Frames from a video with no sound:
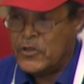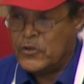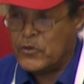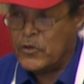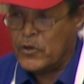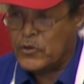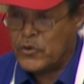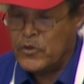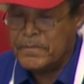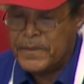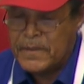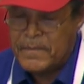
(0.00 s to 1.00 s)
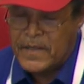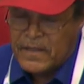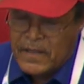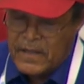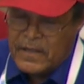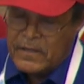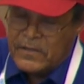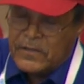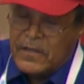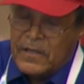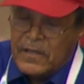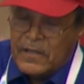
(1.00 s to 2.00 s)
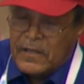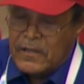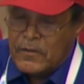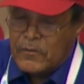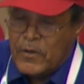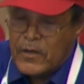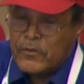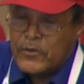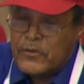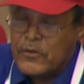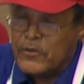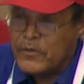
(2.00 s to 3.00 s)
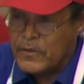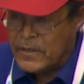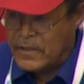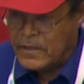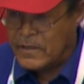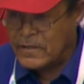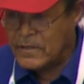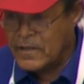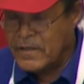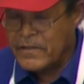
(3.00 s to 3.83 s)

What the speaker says: So to implement this, what we do is